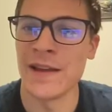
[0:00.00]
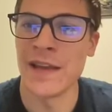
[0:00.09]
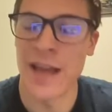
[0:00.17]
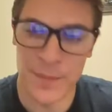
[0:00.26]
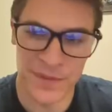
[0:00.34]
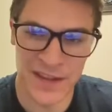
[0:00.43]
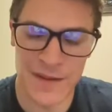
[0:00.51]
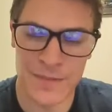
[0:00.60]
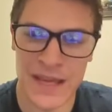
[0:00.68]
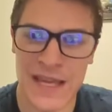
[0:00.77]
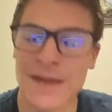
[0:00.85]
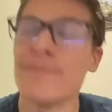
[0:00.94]
He upset
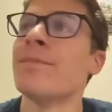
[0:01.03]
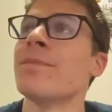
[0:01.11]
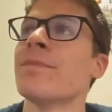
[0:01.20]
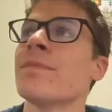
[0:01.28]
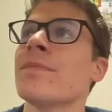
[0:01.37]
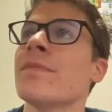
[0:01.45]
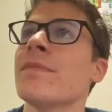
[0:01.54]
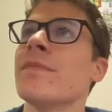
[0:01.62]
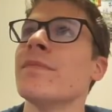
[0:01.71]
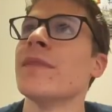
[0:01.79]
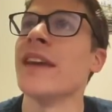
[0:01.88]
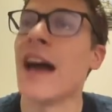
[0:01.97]
me.
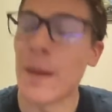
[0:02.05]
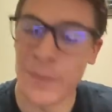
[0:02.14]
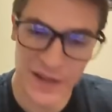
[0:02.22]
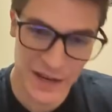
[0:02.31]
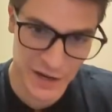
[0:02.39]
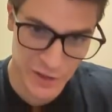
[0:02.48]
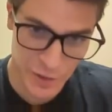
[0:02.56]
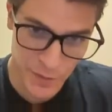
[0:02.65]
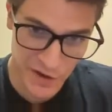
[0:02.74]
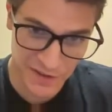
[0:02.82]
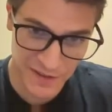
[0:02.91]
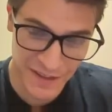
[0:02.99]
He upset another
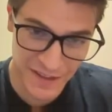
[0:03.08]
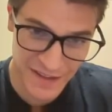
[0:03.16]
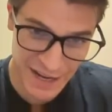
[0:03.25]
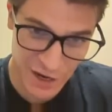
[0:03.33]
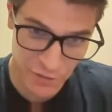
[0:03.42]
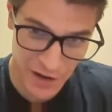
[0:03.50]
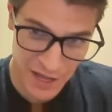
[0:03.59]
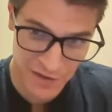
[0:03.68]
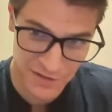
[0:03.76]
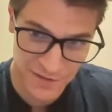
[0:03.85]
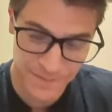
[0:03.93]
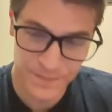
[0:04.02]
person in the second
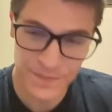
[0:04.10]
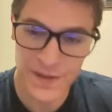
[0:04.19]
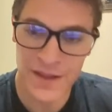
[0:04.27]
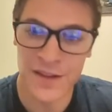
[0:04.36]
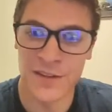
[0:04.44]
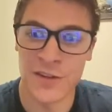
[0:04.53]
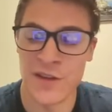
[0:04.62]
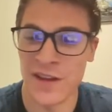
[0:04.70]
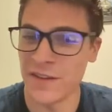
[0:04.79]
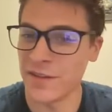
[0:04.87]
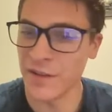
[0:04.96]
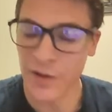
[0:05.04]
round. So
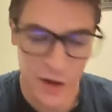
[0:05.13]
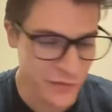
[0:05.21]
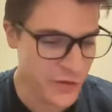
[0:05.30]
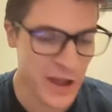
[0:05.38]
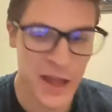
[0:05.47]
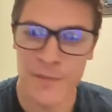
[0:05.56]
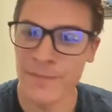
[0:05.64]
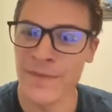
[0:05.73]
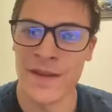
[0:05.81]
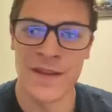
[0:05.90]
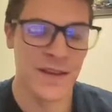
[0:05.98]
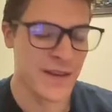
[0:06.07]
he's good for him.
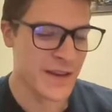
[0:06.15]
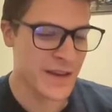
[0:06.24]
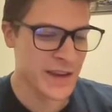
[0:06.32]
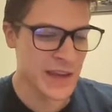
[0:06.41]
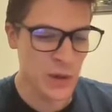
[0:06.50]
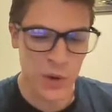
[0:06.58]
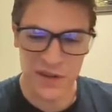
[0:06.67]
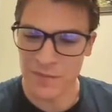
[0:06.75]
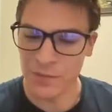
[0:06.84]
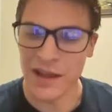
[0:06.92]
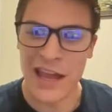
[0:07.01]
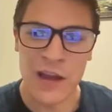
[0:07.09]
He
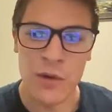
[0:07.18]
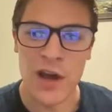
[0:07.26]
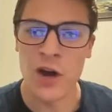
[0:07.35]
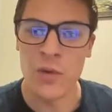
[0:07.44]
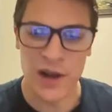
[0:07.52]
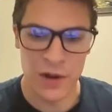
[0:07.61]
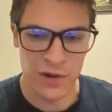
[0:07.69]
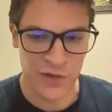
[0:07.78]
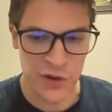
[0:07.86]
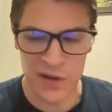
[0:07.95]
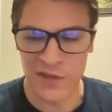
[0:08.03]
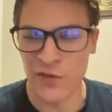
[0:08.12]
wasn't playing well when I
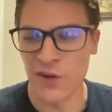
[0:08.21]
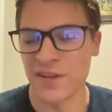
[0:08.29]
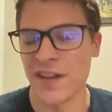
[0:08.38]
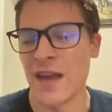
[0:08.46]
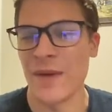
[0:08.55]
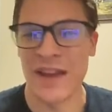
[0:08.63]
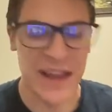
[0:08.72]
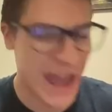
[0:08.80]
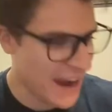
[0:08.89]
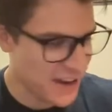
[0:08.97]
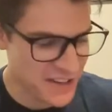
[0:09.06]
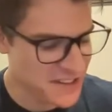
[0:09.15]
reviewed his first game.
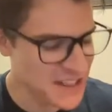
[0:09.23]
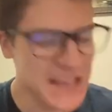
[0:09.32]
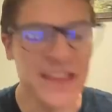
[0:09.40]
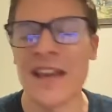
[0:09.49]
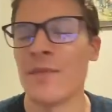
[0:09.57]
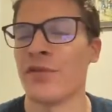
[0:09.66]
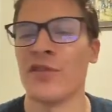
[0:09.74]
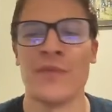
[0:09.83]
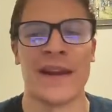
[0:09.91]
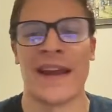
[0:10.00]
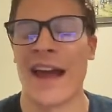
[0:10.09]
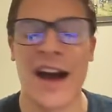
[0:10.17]
I could see the
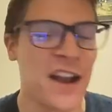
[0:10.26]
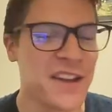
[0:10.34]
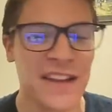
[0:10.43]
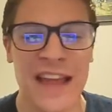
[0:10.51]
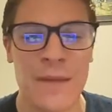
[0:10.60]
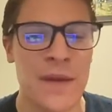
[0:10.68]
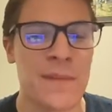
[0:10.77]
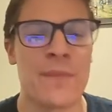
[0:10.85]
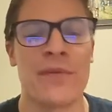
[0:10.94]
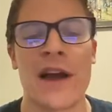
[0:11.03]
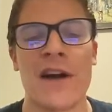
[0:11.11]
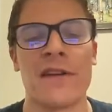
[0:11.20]
improvement. And honestly, that made me
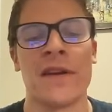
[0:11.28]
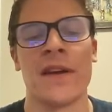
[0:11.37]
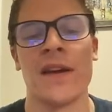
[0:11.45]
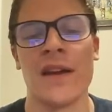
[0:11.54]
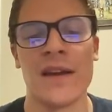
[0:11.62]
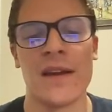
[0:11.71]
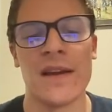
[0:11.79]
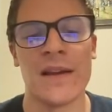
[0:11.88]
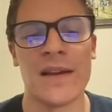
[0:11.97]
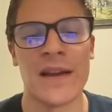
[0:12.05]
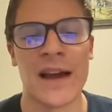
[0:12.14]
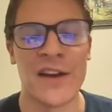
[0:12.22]
proud.
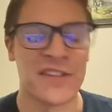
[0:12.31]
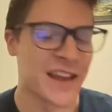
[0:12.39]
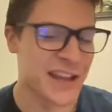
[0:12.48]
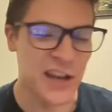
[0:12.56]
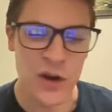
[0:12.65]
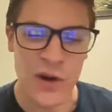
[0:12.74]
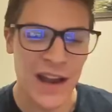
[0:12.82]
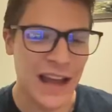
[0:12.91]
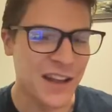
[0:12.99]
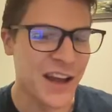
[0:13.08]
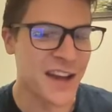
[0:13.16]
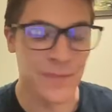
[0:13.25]
I was like, you know what?
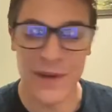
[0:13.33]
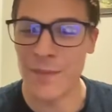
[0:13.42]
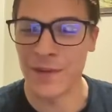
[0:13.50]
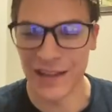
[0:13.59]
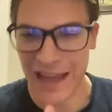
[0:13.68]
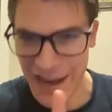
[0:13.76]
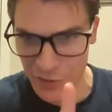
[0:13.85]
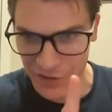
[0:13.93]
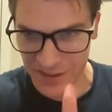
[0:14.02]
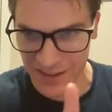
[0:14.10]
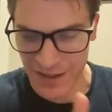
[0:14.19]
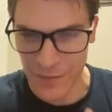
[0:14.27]
I lost, but I'm glad it
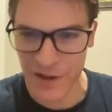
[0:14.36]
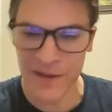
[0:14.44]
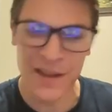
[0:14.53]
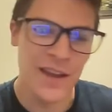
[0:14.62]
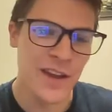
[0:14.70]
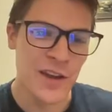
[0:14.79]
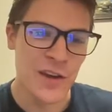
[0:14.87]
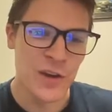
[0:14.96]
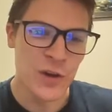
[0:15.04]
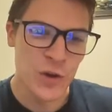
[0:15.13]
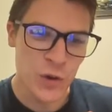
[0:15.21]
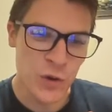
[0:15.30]
was to someone
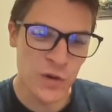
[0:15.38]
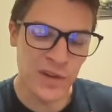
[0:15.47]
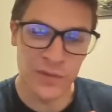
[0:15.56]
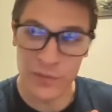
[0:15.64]
whose